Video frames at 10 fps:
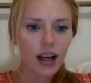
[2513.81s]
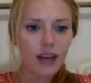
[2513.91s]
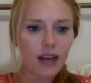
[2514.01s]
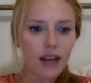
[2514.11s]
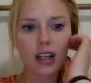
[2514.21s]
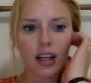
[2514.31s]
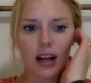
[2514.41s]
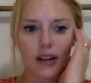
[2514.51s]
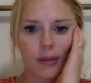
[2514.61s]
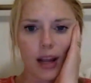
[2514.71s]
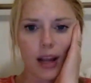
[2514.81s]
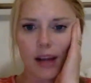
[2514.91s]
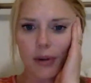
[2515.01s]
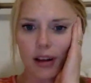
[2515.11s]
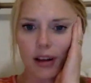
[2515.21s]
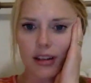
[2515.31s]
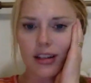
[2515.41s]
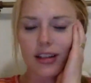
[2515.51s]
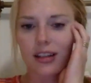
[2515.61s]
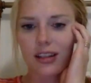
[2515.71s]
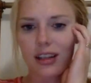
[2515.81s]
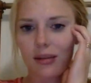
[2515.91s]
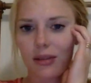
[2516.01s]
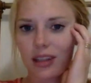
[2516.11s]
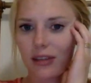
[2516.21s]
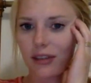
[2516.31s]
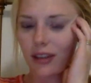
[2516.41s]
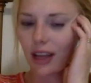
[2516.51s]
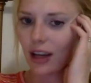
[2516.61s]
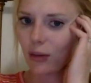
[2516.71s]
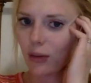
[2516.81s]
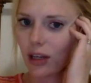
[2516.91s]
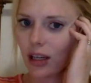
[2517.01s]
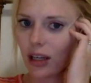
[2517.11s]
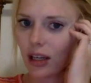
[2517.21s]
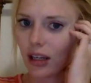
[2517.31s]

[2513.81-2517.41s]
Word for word: of treated government and policies the same because I feel like we, yeah.